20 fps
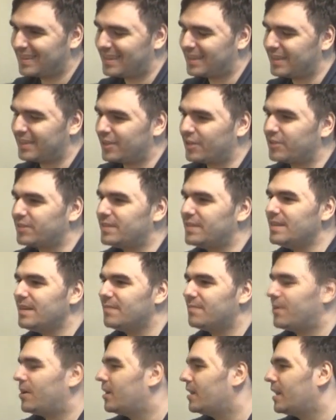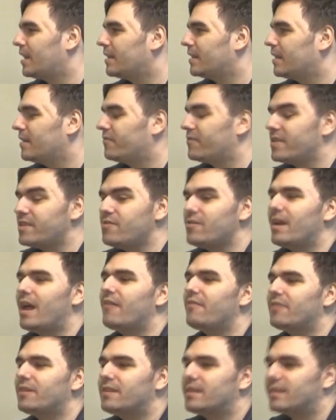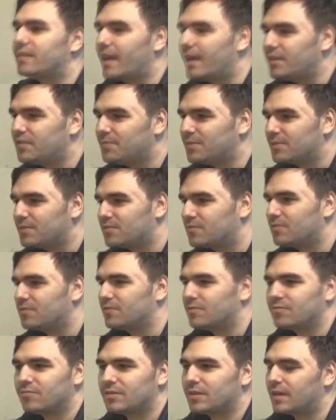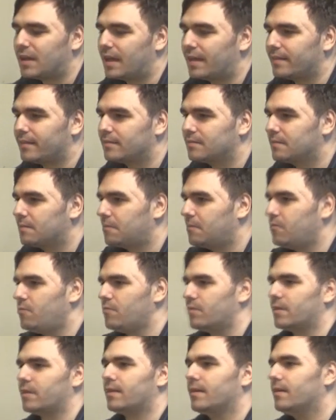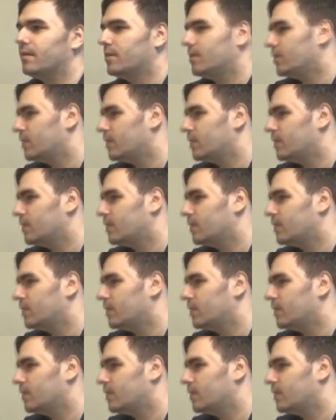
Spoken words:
Because think about it, like if they don't have any attachments to the land, it's like they don't care.